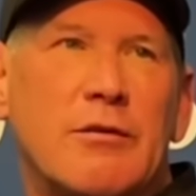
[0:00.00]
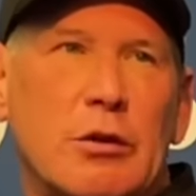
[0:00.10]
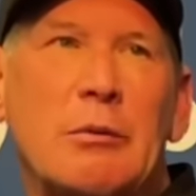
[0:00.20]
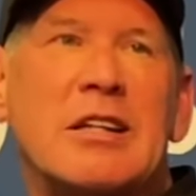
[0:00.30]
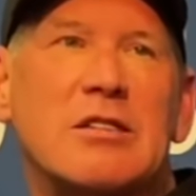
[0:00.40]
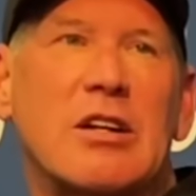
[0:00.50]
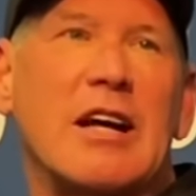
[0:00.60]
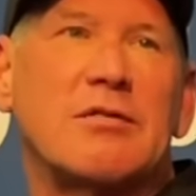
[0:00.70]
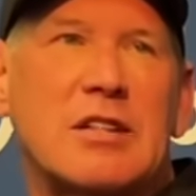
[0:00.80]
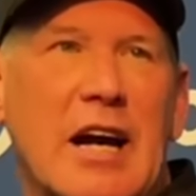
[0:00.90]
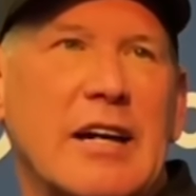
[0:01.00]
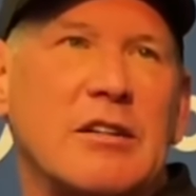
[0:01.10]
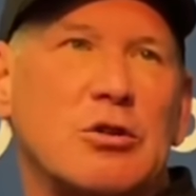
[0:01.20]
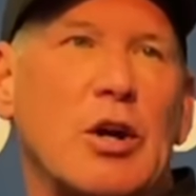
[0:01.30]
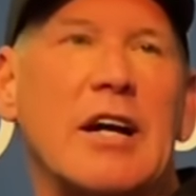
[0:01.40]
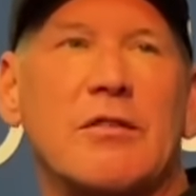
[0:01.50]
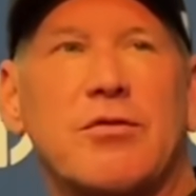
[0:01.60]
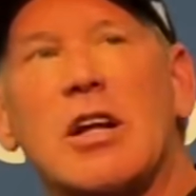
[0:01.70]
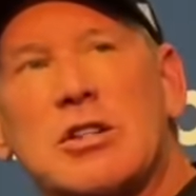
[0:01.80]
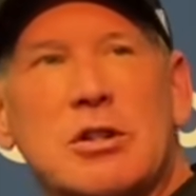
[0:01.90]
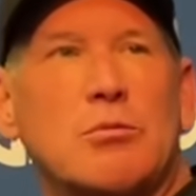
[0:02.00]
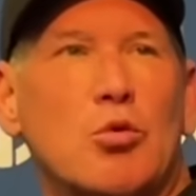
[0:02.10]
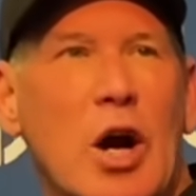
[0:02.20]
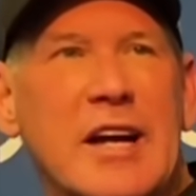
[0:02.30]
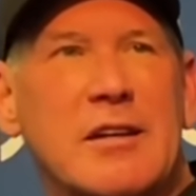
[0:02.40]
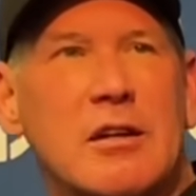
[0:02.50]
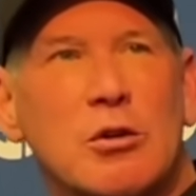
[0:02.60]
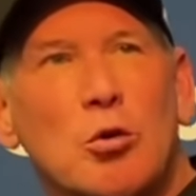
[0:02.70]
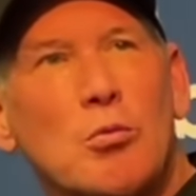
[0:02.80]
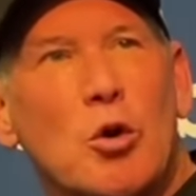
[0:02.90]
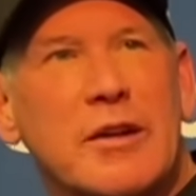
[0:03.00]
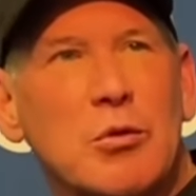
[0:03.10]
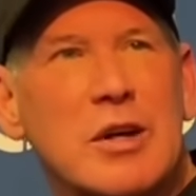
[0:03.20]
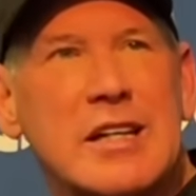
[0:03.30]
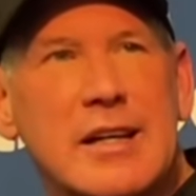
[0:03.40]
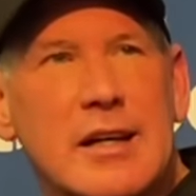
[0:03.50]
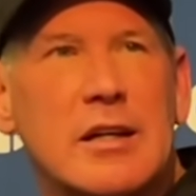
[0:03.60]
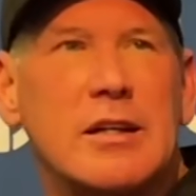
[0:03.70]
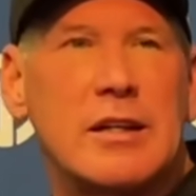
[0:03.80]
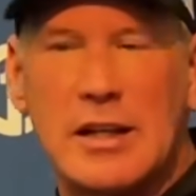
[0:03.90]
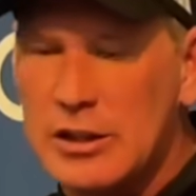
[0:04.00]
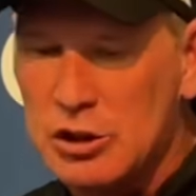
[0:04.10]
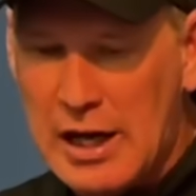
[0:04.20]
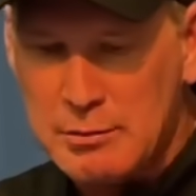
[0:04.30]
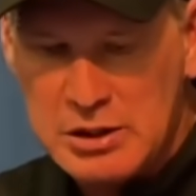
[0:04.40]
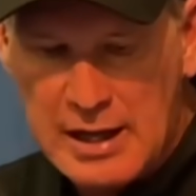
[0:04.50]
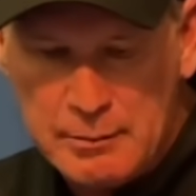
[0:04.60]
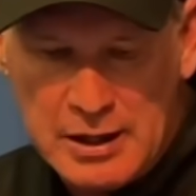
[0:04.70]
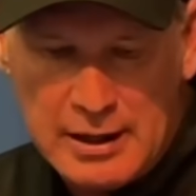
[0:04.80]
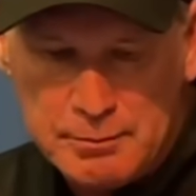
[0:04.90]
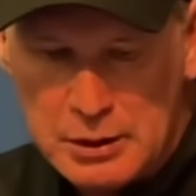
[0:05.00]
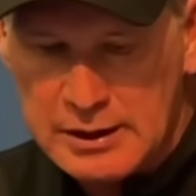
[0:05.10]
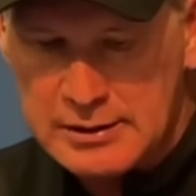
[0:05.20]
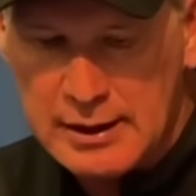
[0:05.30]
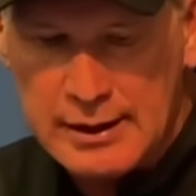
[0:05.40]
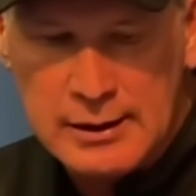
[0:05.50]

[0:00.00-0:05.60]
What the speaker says: from his left side to try to flush him right a little more than we did. He did a nice job stepping up. But is